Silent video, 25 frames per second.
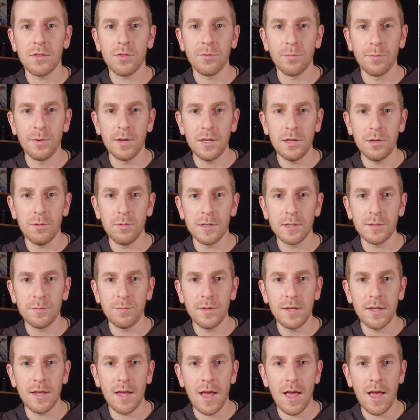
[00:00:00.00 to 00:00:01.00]
3
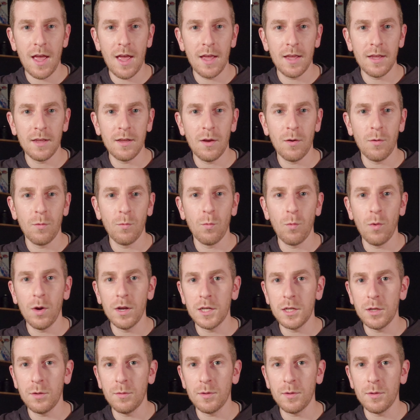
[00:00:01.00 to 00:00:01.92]
USB-A, 1